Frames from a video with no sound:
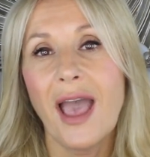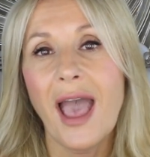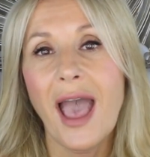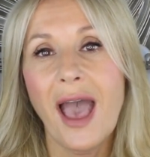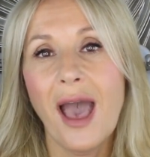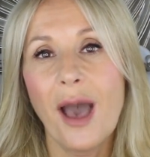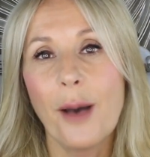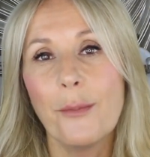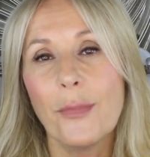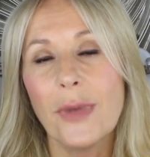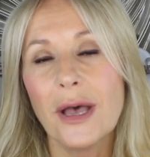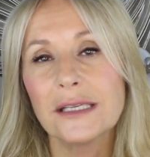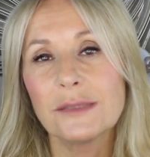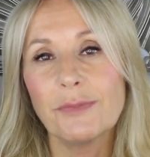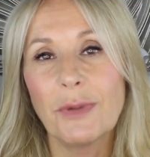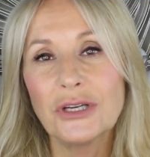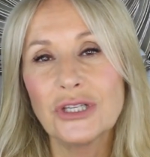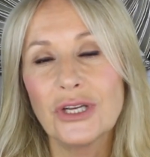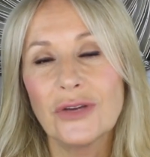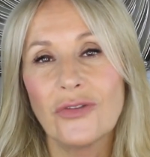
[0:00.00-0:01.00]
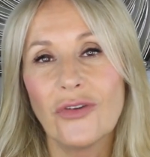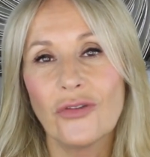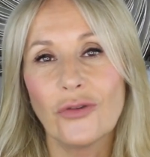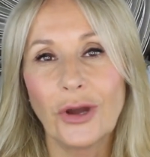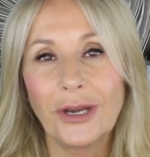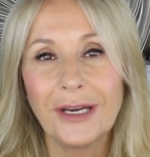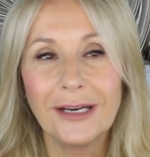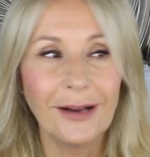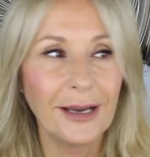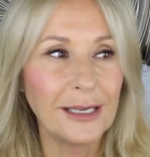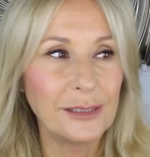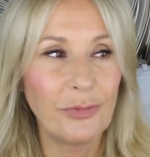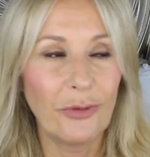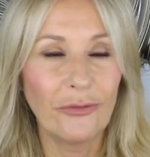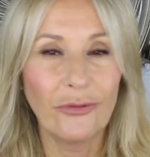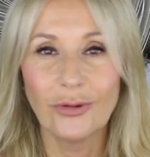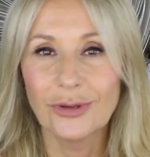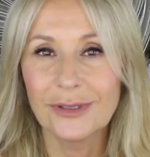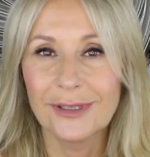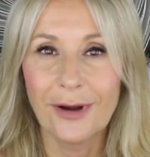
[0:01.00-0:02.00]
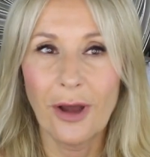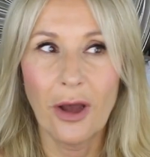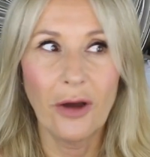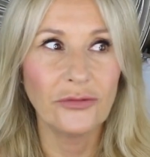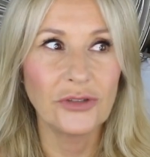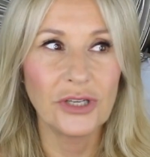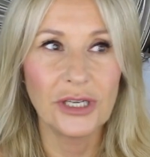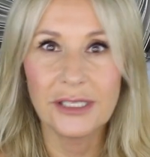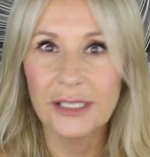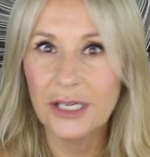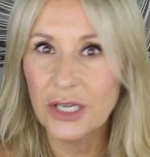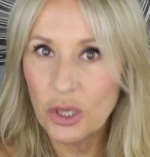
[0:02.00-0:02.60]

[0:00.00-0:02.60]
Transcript: especially if you've got any nice befores and afters.